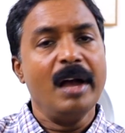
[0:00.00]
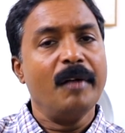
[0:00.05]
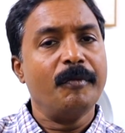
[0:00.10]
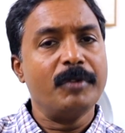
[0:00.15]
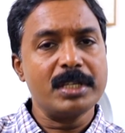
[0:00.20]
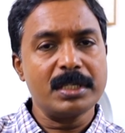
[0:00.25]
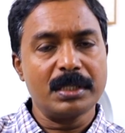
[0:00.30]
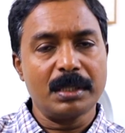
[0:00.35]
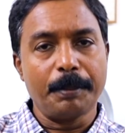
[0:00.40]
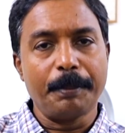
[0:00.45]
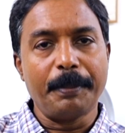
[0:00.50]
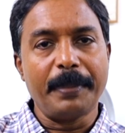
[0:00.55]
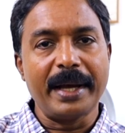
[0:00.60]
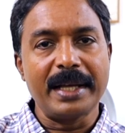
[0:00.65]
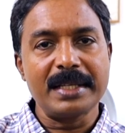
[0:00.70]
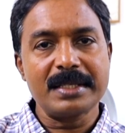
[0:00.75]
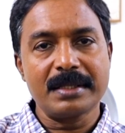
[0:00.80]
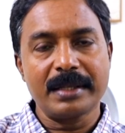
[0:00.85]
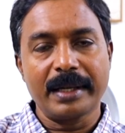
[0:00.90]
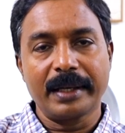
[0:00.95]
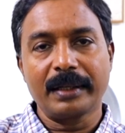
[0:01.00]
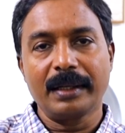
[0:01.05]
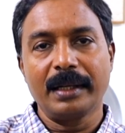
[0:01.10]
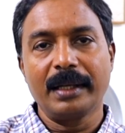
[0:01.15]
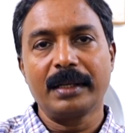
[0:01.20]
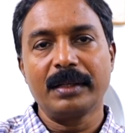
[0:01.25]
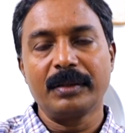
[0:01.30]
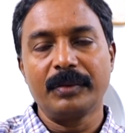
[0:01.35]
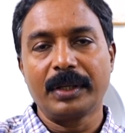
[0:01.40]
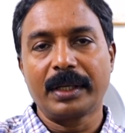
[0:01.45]
which is the best
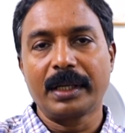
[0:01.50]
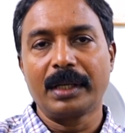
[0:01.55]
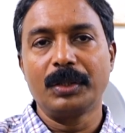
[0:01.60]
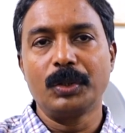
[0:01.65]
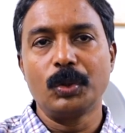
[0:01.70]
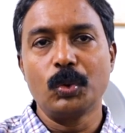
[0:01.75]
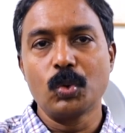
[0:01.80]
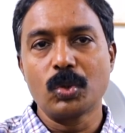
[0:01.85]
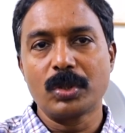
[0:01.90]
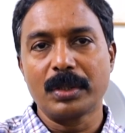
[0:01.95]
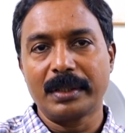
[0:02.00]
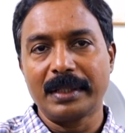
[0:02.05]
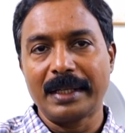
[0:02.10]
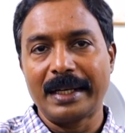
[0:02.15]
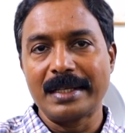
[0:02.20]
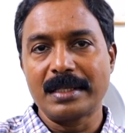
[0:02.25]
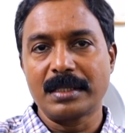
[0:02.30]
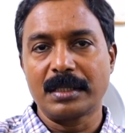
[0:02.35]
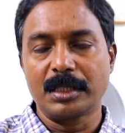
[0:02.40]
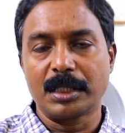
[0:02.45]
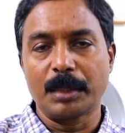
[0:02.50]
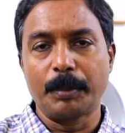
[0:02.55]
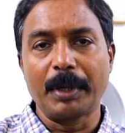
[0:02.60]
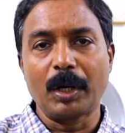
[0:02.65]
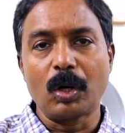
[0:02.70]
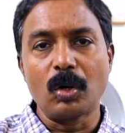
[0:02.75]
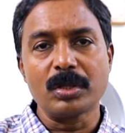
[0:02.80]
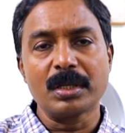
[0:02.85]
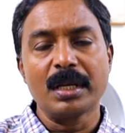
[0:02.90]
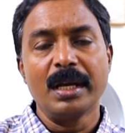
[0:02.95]
technique we can use as anesthesia
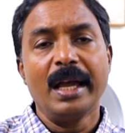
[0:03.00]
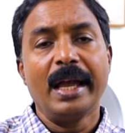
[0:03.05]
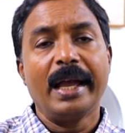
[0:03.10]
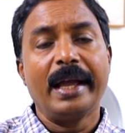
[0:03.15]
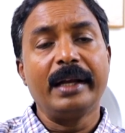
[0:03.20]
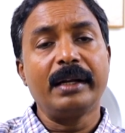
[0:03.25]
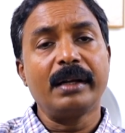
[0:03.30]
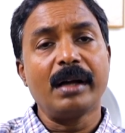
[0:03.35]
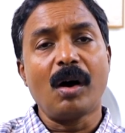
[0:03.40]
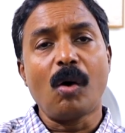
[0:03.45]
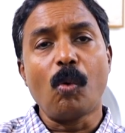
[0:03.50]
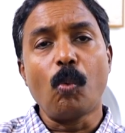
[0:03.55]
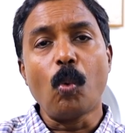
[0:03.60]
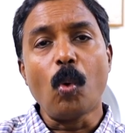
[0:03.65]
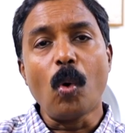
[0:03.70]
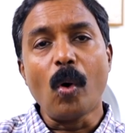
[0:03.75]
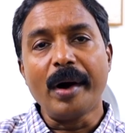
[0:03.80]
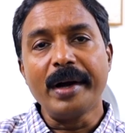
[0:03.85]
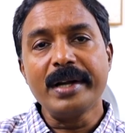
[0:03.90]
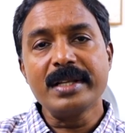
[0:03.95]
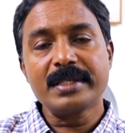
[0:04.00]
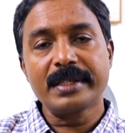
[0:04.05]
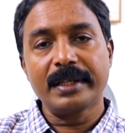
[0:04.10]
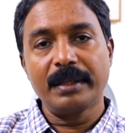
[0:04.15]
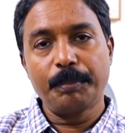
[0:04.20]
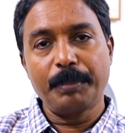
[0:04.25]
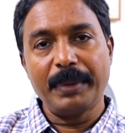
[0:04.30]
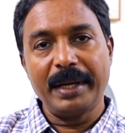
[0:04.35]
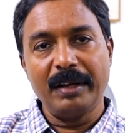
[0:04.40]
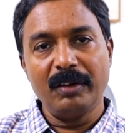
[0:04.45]
because it avoids
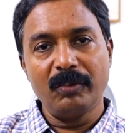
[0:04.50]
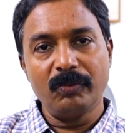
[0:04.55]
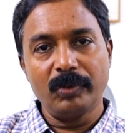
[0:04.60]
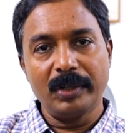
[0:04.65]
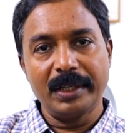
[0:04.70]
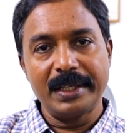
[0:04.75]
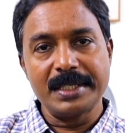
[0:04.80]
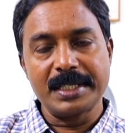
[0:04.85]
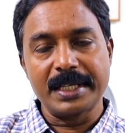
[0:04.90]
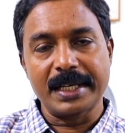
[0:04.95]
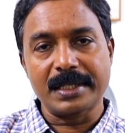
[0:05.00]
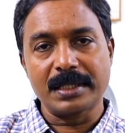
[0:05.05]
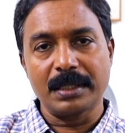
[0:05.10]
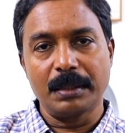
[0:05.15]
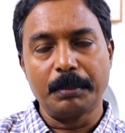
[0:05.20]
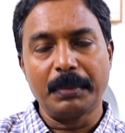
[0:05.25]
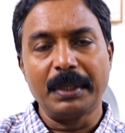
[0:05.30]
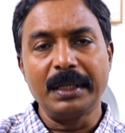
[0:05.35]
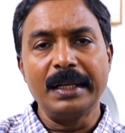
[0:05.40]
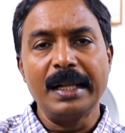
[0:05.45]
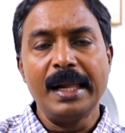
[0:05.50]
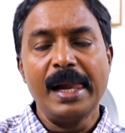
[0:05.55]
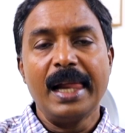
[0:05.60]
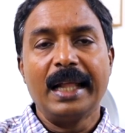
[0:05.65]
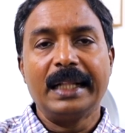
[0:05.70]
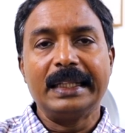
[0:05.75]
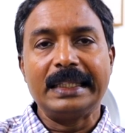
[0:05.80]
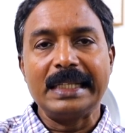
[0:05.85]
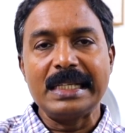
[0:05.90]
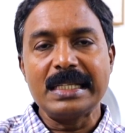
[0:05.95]
a painful injection. But
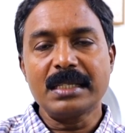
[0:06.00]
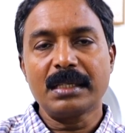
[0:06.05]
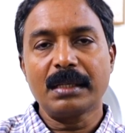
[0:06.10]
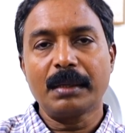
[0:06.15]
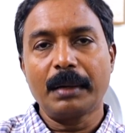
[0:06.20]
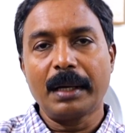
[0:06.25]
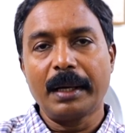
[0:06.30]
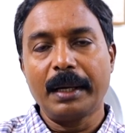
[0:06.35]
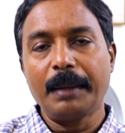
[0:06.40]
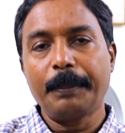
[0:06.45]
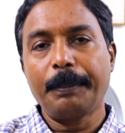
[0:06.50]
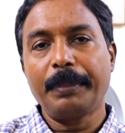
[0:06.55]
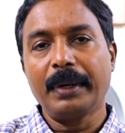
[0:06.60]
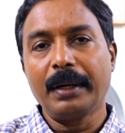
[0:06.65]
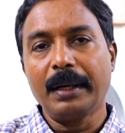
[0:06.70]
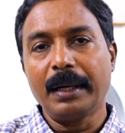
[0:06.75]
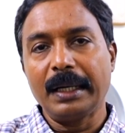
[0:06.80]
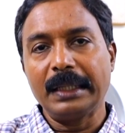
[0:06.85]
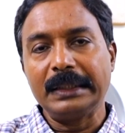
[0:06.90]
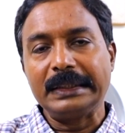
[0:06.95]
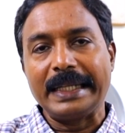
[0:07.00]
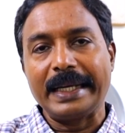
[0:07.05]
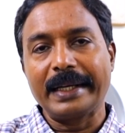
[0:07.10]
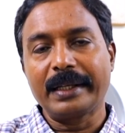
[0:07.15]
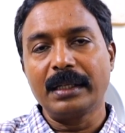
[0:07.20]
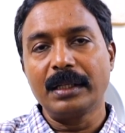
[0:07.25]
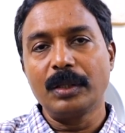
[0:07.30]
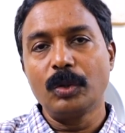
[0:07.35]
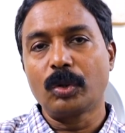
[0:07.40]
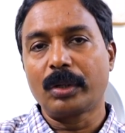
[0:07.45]
this
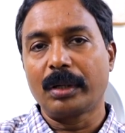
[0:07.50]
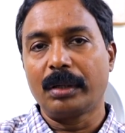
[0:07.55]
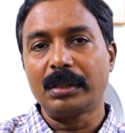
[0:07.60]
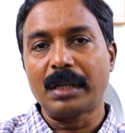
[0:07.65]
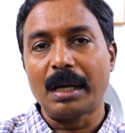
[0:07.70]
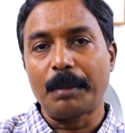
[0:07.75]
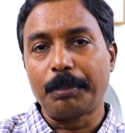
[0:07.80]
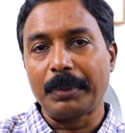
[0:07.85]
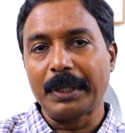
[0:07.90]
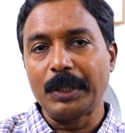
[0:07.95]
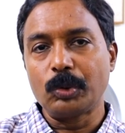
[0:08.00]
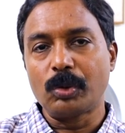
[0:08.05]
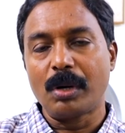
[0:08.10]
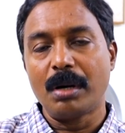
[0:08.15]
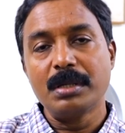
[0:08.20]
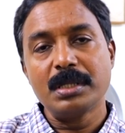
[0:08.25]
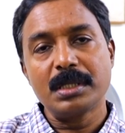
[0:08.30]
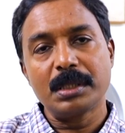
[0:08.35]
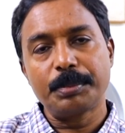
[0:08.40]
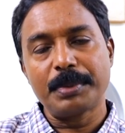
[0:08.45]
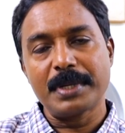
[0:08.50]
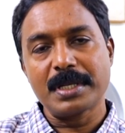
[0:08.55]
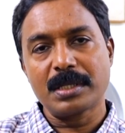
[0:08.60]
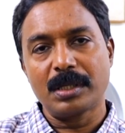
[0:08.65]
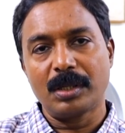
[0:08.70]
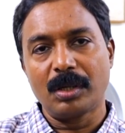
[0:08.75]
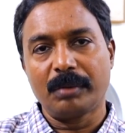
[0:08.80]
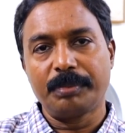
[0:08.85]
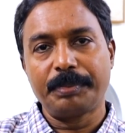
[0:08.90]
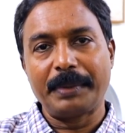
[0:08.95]
technique you cannot apply to
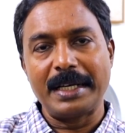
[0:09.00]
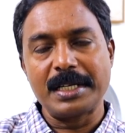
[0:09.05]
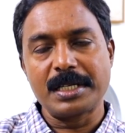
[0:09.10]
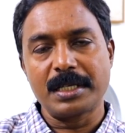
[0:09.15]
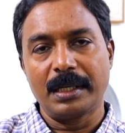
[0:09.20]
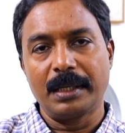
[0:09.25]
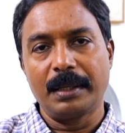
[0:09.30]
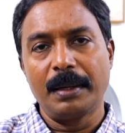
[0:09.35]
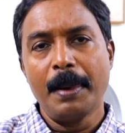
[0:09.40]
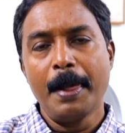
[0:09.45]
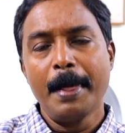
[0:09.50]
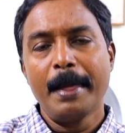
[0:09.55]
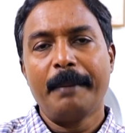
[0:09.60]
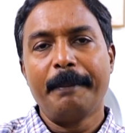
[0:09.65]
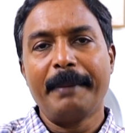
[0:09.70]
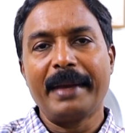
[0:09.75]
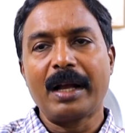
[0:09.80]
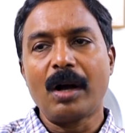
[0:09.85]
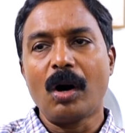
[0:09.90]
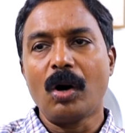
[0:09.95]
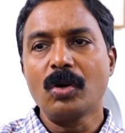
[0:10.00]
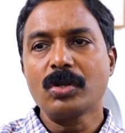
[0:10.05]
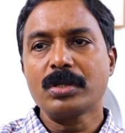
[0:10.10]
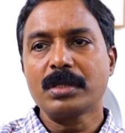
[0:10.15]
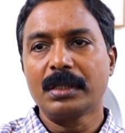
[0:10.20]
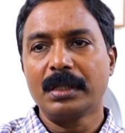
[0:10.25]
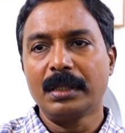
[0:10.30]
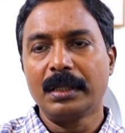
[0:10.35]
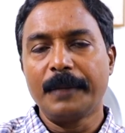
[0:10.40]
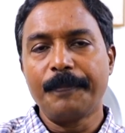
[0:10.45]
100% of patient
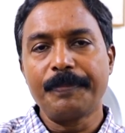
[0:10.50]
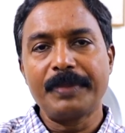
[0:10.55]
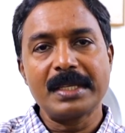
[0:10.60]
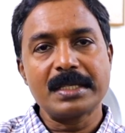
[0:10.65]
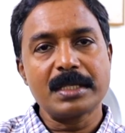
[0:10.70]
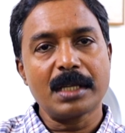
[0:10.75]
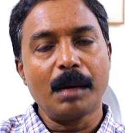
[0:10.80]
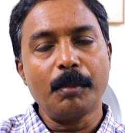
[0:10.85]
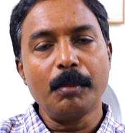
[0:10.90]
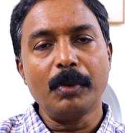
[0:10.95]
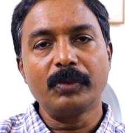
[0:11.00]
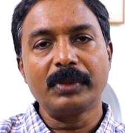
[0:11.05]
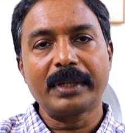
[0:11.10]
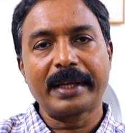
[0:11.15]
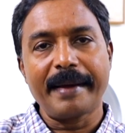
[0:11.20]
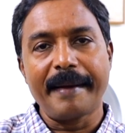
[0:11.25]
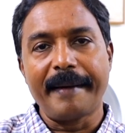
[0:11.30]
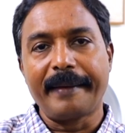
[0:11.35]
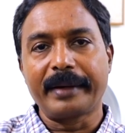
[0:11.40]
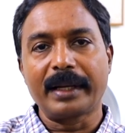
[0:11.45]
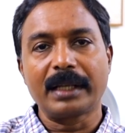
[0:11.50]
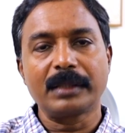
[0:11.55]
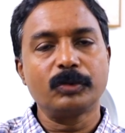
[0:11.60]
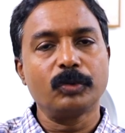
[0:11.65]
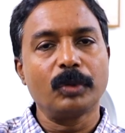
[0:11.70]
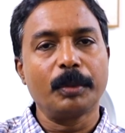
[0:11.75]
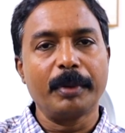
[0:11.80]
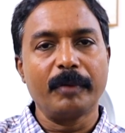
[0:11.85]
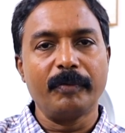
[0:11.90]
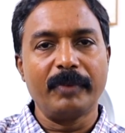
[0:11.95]
because some of the cataracts
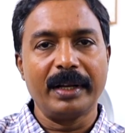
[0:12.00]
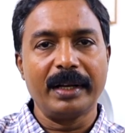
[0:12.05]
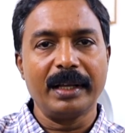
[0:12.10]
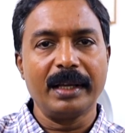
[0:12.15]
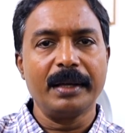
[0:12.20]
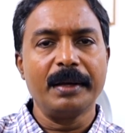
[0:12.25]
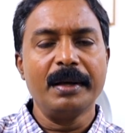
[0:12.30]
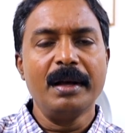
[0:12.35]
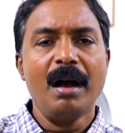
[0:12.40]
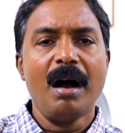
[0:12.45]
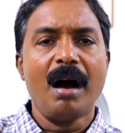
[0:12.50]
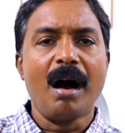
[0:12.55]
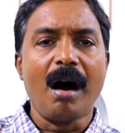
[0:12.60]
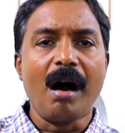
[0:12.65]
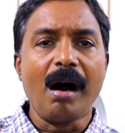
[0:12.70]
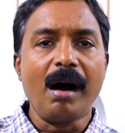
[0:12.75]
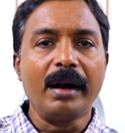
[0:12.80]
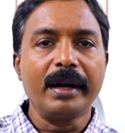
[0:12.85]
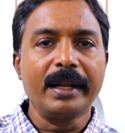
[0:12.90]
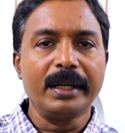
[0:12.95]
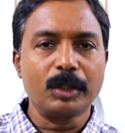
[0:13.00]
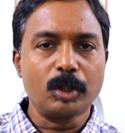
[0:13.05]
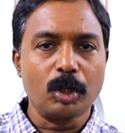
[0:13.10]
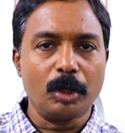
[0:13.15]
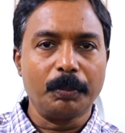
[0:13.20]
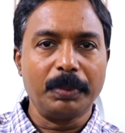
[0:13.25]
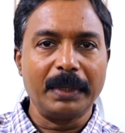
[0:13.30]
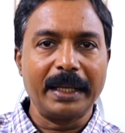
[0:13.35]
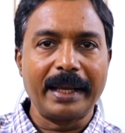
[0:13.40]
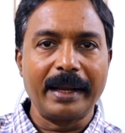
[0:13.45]
will be very hard and
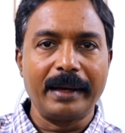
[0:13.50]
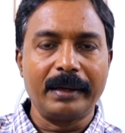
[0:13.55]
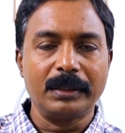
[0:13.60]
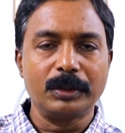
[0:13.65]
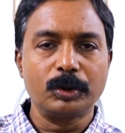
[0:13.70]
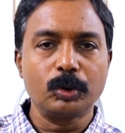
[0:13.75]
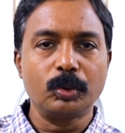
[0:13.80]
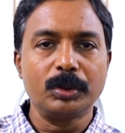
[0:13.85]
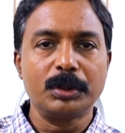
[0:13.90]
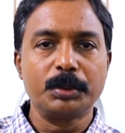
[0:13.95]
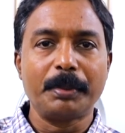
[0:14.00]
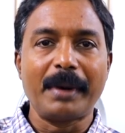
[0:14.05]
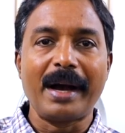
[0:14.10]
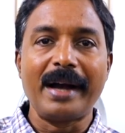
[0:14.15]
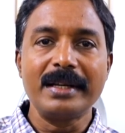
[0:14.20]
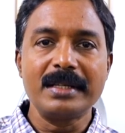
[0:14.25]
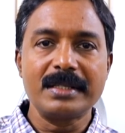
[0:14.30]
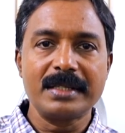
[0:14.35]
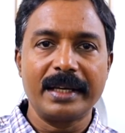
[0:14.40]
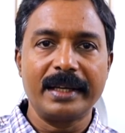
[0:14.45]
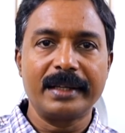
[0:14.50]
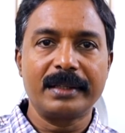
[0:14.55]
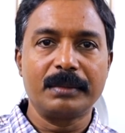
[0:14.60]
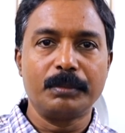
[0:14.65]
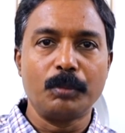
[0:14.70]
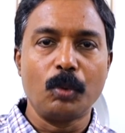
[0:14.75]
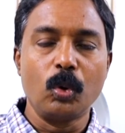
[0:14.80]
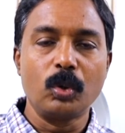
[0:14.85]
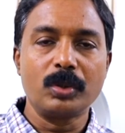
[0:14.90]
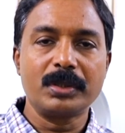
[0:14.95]
complicated, so it might take
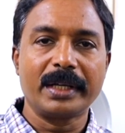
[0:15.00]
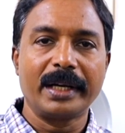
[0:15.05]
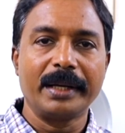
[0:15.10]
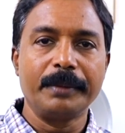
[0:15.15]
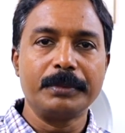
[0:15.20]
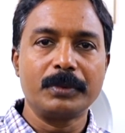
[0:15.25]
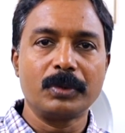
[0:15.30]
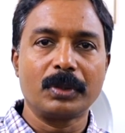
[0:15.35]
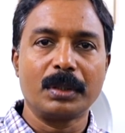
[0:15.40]
more time to